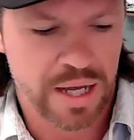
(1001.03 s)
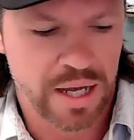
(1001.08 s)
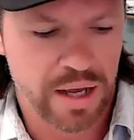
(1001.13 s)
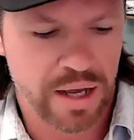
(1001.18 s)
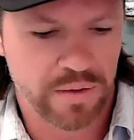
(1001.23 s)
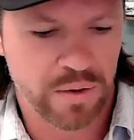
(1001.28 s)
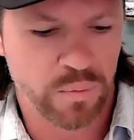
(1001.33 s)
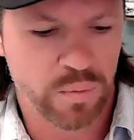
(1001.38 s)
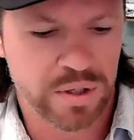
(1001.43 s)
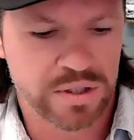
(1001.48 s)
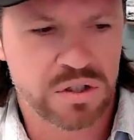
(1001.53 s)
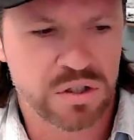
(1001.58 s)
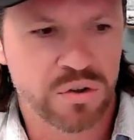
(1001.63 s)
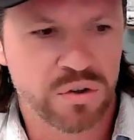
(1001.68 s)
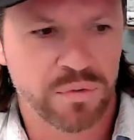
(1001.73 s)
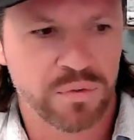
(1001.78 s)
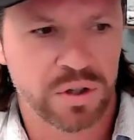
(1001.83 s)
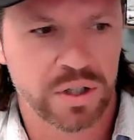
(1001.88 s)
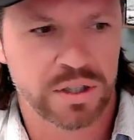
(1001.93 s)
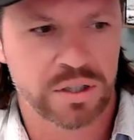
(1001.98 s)
And then once you
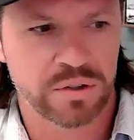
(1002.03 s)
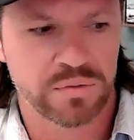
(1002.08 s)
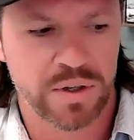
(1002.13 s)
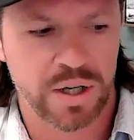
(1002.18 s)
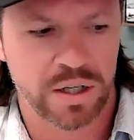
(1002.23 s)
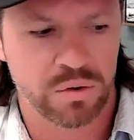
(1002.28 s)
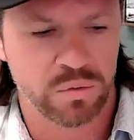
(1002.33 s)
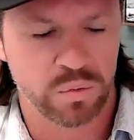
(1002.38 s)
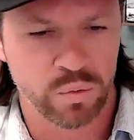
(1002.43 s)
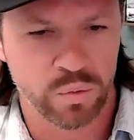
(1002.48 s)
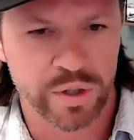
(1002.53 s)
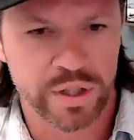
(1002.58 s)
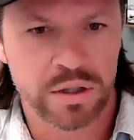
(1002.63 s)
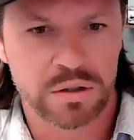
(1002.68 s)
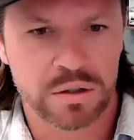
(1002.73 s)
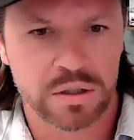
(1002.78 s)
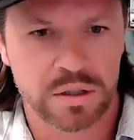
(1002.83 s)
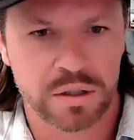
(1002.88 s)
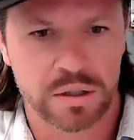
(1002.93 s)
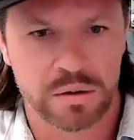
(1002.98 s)
feel like you've got a
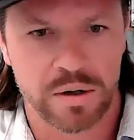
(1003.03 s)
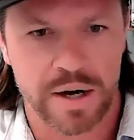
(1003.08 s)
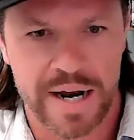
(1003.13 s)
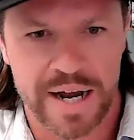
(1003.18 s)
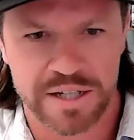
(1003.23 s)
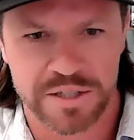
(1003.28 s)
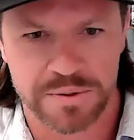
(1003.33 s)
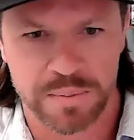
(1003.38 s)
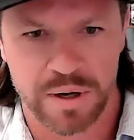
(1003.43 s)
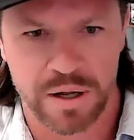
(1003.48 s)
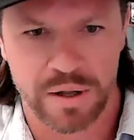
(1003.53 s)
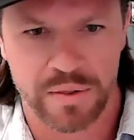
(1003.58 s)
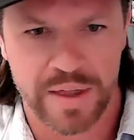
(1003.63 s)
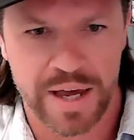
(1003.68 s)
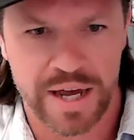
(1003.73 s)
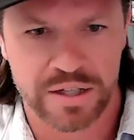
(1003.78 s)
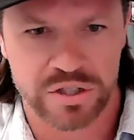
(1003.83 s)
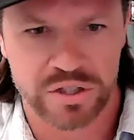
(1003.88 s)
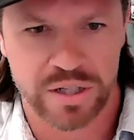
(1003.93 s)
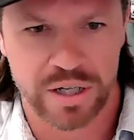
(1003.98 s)
real good grasp on
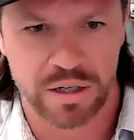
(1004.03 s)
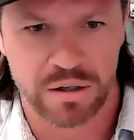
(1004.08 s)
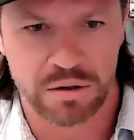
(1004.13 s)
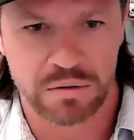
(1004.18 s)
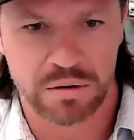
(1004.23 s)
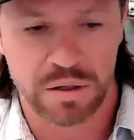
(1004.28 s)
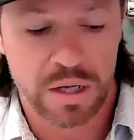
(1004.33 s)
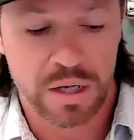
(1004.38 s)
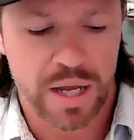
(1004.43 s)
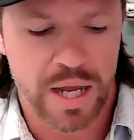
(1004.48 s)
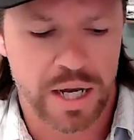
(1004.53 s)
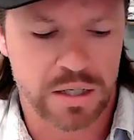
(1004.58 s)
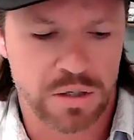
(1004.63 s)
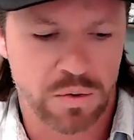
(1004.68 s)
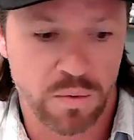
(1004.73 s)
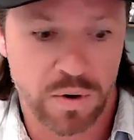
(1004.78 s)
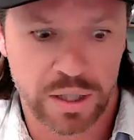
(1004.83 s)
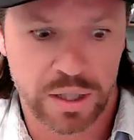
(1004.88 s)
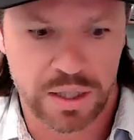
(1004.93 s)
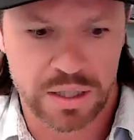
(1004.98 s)
that channel and
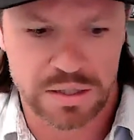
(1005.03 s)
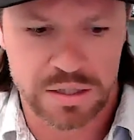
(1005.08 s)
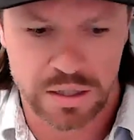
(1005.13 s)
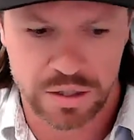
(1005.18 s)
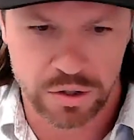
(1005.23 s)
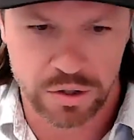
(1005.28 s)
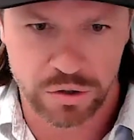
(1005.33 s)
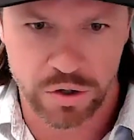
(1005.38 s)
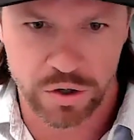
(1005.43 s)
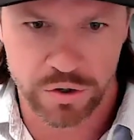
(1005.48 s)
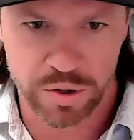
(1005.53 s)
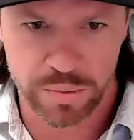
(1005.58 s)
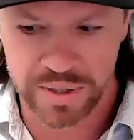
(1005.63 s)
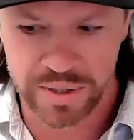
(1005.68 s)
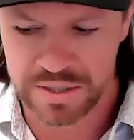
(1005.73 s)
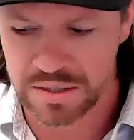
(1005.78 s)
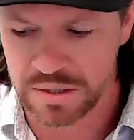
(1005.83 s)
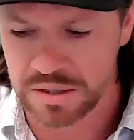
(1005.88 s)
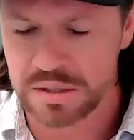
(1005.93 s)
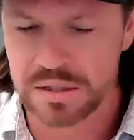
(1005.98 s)
you want to continue to grow your
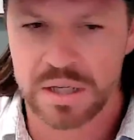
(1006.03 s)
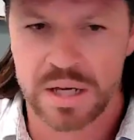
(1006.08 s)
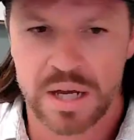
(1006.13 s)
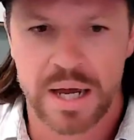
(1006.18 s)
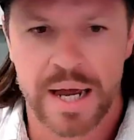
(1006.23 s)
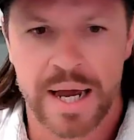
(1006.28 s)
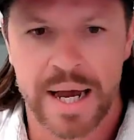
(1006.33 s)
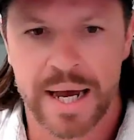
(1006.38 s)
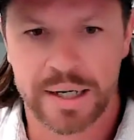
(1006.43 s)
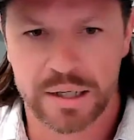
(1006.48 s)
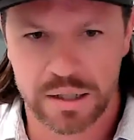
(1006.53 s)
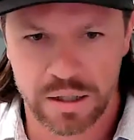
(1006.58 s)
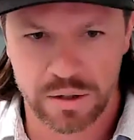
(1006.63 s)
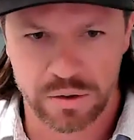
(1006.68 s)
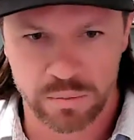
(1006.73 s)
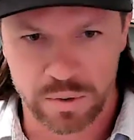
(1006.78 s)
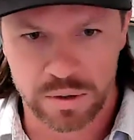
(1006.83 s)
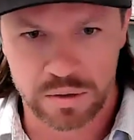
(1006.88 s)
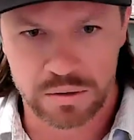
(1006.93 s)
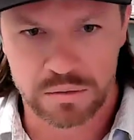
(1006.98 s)
business, add
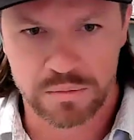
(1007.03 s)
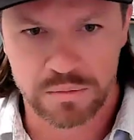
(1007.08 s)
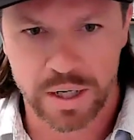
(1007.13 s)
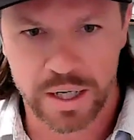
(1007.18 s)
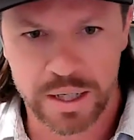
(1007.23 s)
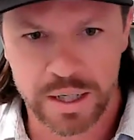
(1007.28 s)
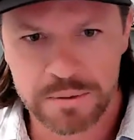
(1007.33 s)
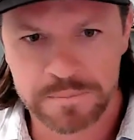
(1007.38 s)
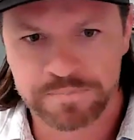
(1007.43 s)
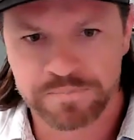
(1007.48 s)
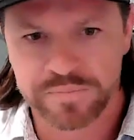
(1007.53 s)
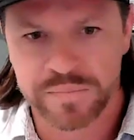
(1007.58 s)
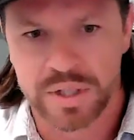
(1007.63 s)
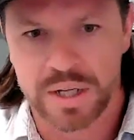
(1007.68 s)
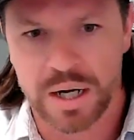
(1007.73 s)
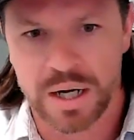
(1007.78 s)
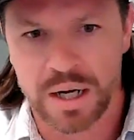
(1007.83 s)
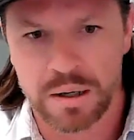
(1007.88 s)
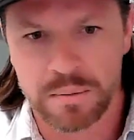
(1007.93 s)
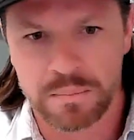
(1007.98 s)
another one, right?
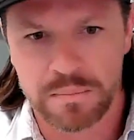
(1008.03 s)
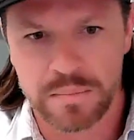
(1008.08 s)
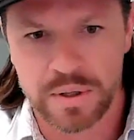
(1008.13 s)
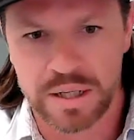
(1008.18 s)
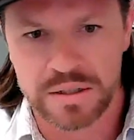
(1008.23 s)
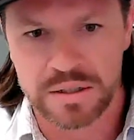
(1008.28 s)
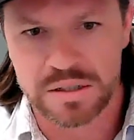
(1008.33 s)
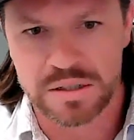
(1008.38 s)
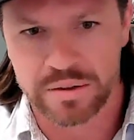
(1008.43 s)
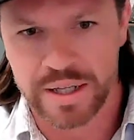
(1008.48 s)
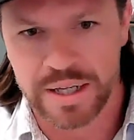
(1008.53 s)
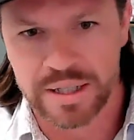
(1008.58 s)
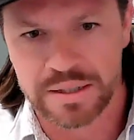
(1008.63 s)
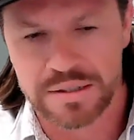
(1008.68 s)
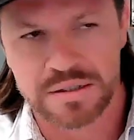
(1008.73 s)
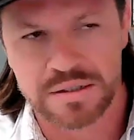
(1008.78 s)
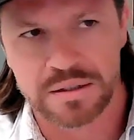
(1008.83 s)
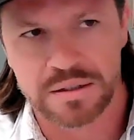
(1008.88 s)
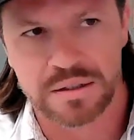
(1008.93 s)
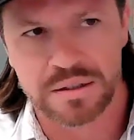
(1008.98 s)
And so
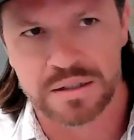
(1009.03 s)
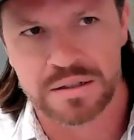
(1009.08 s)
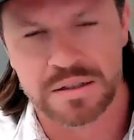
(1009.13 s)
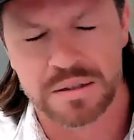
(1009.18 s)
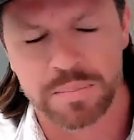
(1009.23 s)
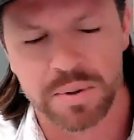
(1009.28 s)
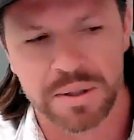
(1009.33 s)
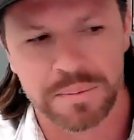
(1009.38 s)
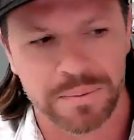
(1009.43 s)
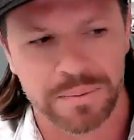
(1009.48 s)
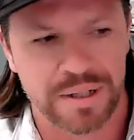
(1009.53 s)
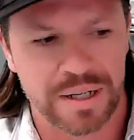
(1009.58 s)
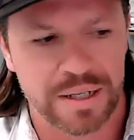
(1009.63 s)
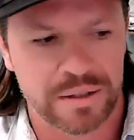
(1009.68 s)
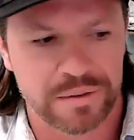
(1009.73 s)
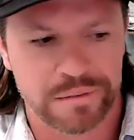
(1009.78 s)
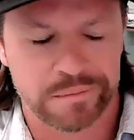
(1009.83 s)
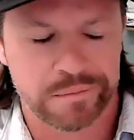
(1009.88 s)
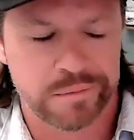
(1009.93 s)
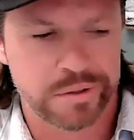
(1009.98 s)
it's the people that
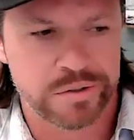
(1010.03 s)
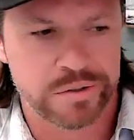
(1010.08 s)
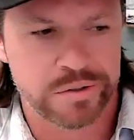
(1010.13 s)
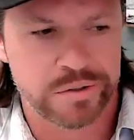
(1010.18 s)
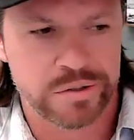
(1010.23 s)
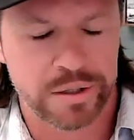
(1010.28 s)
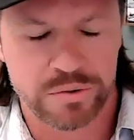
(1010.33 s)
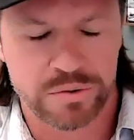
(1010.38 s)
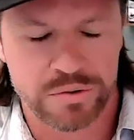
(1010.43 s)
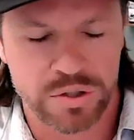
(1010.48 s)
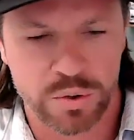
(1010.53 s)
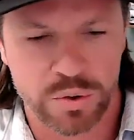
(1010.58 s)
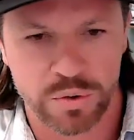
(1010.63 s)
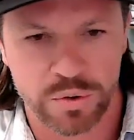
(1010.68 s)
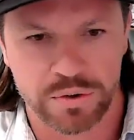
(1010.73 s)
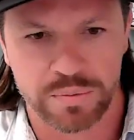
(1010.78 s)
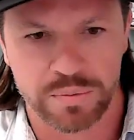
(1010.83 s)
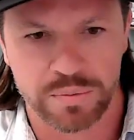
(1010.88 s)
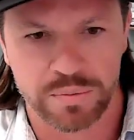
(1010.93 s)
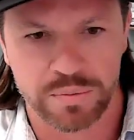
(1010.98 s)
try and do 2 or
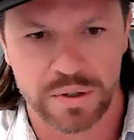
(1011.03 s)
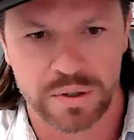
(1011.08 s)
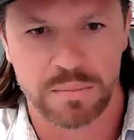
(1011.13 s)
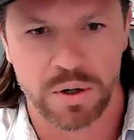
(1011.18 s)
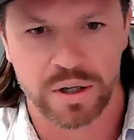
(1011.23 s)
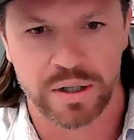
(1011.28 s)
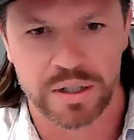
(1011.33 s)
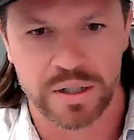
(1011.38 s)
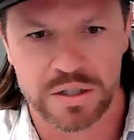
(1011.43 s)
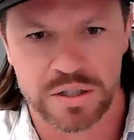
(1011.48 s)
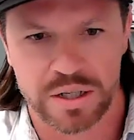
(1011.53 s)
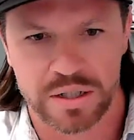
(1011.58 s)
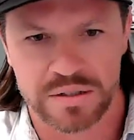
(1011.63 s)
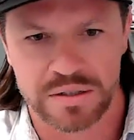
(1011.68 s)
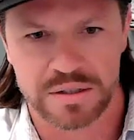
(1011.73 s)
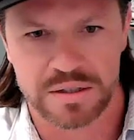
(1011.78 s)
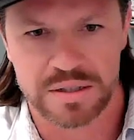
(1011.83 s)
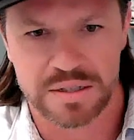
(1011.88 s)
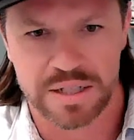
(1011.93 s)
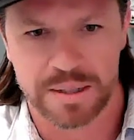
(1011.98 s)
3 marketing channels
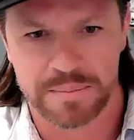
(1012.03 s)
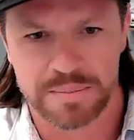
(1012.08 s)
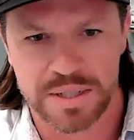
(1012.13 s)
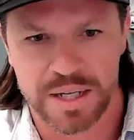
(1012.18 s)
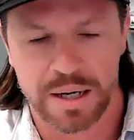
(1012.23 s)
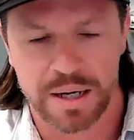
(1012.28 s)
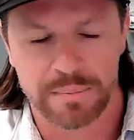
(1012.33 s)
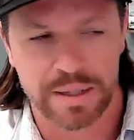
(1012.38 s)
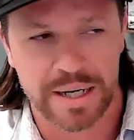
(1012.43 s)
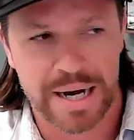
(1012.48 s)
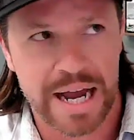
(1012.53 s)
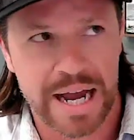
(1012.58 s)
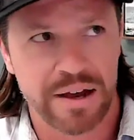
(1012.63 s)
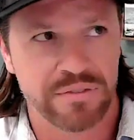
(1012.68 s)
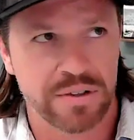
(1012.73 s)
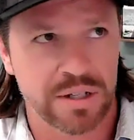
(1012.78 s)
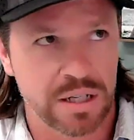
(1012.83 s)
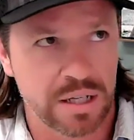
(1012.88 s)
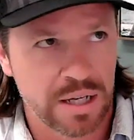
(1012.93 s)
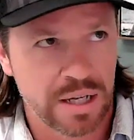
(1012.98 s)
at the same time that
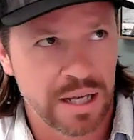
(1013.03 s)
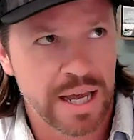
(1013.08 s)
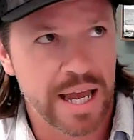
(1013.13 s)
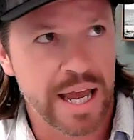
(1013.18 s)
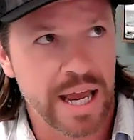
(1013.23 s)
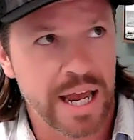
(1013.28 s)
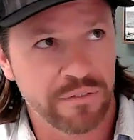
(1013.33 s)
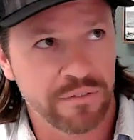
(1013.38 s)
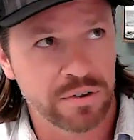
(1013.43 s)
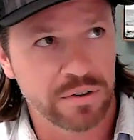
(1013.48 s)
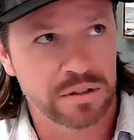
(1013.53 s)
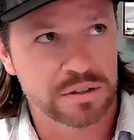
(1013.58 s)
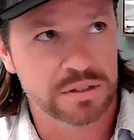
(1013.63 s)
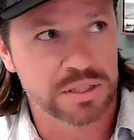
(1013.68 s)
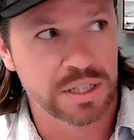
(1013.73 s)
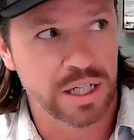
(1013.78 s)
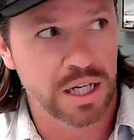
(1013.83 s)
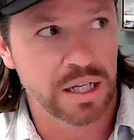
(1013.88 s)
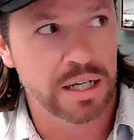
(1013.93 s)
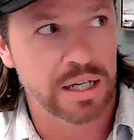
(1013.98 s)
haven't ever
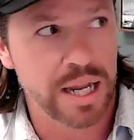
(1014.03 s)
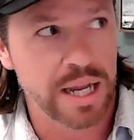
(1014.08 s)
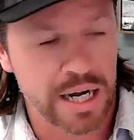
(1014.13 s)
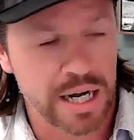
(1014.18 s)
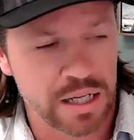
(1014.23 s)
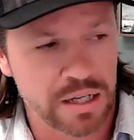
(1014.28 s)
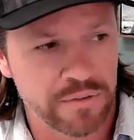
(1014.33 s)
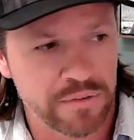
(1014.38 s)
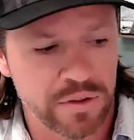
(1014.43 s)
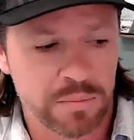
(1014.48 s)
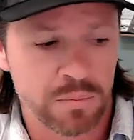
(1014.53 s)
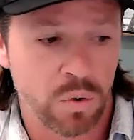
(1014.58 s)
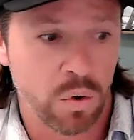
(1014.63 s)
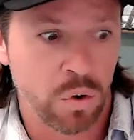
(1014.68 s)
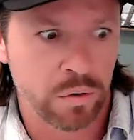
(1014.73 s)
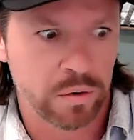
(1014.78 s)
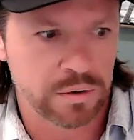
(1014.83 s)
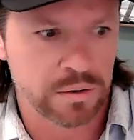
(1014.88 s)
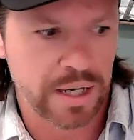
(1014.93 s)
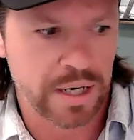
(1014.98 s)
done any of them
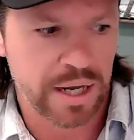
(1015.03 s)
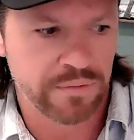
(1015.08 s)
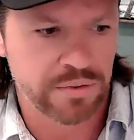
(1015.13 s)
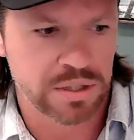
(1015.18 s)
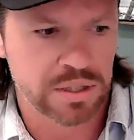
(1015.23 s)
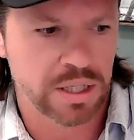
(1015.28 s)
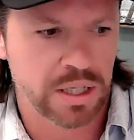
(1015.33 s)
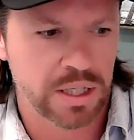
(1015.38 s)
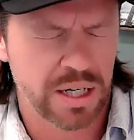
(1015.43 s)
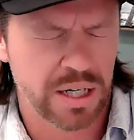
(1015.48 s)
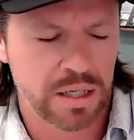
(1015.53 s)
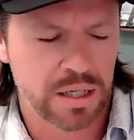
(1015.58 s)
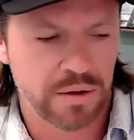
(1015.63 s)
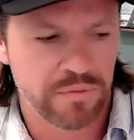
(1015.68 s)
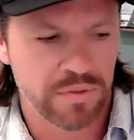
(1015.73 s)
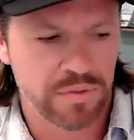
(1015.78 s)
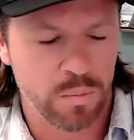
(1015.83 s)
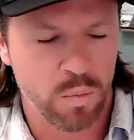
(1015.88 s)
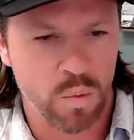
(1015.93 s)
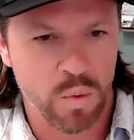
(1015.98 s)
or haven't done any
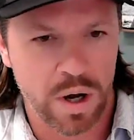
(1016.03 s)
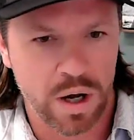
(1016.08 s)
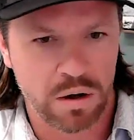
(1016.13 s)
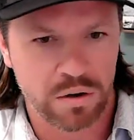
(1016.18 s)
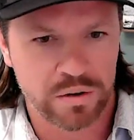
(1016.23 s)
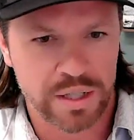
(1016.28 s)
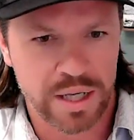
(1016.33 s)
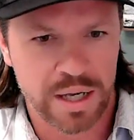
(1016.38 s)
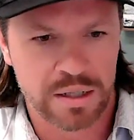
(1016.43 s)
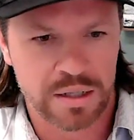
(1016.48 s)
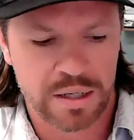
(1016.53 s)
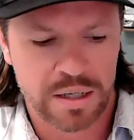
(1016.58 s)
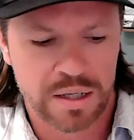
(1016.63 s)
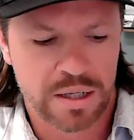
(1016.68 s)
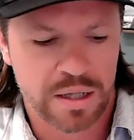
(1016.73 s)
of them well yet.